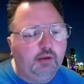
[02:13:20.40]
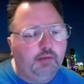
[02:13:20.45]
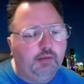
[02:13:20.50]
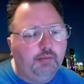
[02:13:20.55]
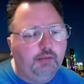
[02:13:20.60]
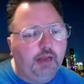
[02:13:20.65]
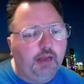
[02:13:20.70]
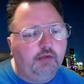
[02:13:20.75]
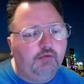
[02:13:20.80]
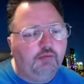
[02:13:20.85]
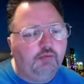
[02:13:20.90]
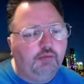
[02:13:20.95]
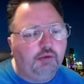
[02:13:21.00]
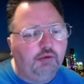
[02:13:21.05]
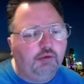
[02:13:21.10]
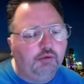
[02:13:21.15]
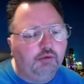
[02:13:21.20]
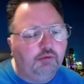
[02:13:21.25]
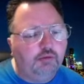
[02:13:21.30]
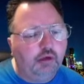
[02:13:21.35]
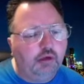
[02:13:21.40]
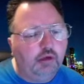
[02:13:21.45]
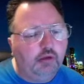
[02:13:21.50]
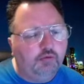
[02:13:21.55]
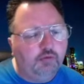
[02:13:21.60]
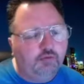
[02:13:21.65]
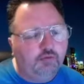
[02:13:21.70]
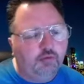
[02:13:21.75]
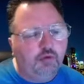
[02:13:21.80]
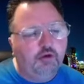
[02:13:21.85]
back from you as well,
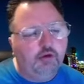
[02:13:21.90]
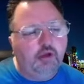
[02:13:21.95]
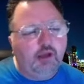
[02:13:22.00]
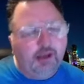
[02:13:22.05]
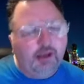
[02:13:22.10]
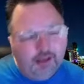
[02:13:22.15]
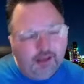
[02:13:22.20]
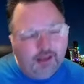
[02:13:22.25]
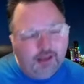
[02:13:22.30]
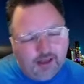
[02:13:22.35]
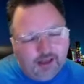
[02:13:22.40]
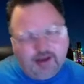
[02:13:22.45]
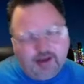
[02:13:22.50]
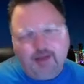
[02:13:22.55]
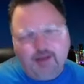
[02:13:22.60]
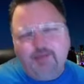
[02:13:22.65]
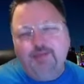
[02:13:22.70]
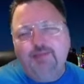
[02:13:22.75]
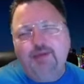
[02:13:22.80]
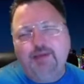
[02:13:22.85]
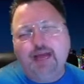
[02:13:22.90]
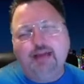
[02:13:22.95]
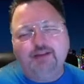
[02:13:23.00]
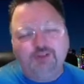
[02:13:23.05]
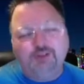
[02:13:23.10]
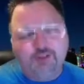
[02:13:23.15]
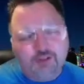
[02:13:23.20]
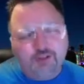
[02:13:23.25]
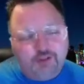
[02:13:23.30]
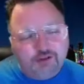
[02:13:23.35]
or coming
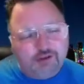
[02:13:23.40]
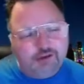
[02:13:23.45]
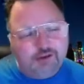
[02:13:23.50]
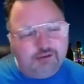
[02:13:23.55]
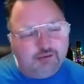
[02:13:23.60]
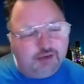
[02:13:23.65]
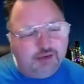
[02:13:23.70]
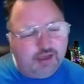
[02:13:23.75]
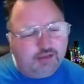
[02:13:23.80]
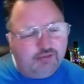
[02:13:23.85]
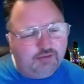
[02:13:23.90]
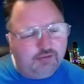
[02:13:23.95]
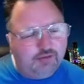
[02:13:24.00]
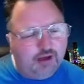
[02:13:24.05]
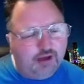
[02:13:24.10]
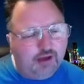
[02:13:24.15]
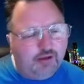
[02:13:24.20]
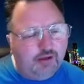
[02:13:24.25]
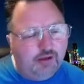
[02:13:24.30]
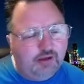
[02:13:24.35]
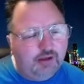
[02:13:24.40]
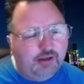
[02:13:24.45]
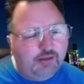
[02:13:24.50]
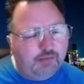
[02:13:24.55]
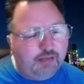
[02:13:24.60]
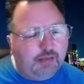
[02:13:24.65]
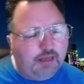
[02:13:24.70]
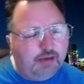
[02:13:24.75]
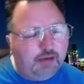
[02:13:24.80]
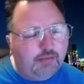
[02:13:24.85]
back to you as well.
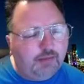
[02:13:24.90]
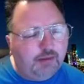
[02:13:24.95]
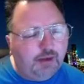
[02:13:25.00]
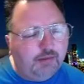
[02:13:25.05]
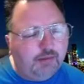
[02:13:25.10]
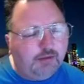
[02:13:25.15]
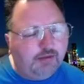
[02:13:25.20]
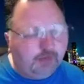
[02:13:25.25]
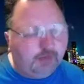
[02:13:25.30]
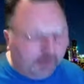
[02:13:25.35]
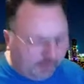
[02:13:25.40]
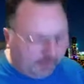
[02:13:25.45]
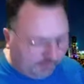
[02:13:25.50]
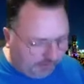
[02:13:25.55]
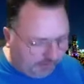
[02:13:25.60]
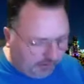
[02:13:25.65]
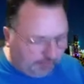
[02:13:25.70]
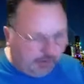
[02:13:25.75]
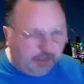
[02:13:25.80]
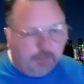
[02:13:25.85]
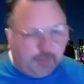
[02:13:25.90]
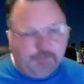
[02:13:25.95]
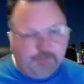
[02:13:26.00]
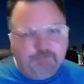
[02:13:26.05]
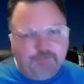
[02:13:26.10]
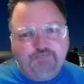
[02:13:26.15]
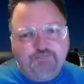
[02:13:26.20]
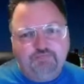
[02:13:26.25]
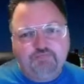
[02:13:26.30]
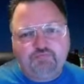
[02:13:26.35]
Makeup Mom and Son is coming up
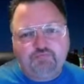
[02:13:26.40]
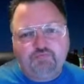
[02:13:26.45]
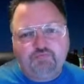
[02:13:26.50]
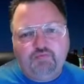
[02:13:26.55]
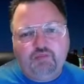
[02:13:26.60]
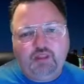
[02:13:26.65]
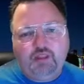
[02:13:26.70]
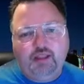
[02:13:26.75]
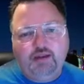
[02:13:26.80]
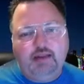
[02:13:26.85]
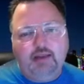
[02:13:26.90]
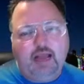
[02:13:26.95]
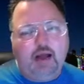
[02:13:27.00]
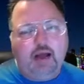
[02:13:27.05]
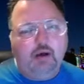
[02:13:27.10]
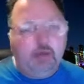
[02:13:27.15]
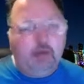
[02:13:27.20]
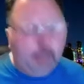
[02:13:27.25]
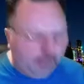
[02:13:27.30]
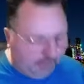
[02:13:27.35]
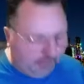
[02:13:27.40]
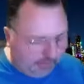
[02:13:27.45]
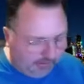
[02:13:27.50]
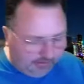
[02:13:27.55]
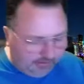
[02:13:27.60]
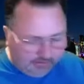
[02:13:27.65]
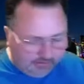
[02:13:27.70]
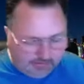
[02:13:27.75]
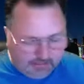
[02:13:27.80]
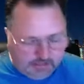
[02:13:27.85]
now, and
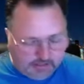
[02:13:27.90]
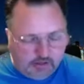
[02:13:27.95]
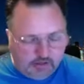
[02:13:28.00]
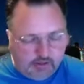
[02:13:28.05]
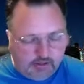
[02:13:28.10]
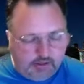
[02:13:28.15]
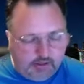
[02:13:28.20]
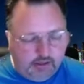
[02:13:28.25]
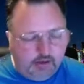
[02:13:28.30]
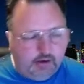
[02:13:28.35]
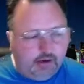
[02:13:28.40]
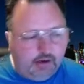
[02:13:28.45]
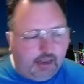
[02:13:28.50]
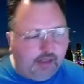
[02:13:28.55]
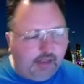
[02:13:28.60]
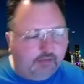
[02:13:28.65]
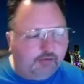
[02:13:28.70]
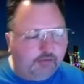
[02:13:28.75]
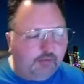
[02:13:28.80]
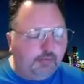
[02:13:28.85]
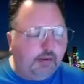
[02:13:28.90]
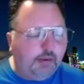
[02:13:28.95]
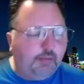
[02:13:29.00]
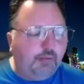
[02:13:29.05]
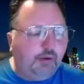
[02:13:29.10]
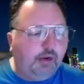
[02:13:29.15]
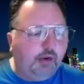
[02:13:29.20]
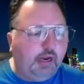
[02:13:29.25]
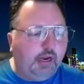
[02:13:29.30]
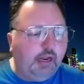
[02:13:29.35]
like I said, they're here as a
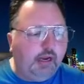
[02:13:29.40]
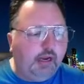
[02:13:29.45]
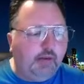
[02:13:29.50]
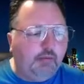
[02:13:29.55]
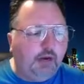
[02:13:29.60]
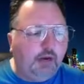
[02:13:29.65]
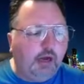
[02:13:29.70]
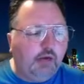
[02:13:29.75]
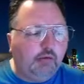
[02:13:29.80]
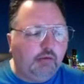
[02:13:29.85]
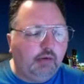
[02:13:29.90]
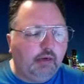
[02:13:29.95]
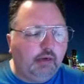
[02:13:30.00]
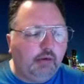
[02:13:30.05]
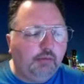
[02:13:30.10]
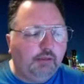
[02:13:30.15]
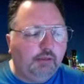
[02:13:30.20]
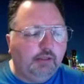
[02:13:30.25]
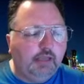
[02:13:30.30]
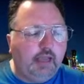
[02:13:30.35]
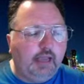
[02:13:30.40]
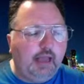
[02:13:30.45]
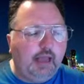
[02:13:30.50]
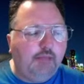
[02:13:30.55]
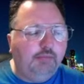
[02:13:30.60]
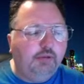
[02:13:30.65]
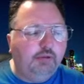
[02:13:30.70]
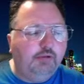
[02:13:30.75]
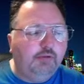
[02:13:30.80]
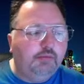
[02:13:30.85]
member and a moderator, but they
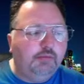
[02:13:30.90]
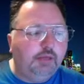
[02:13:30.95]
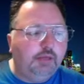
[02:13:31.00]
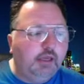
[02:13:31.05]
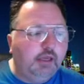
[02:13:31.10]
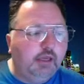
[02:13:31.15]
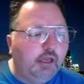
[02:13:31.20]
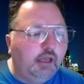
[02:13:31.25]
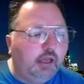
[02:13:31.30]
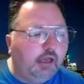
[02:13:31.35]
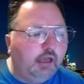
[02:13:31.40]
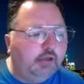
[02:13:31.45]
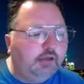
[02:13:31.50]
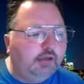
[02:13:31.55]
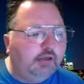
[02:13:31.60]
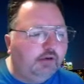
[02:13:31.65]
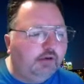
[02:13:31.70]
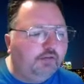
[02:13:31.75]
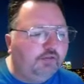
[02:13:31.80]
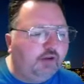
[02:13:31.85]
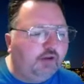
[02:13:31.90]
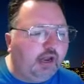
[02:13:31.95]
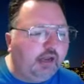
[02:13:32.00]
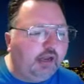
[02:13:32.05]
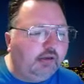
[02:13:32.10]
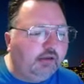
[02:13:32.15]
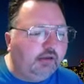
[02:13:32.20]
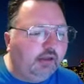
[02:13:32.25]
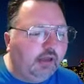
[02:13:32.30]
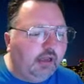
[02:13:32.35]
happen to be a dear
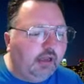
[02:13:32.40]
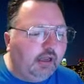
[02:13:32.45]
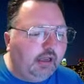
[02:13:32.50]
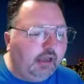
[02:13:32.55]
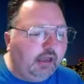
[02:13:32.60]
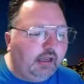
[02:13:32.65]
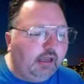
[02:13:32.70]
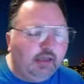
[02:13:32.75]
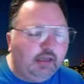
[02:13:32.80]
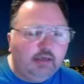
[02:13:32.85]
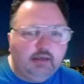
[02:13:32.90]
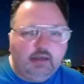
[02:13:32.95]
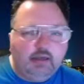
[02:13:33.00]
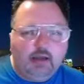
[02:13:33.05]
friend, and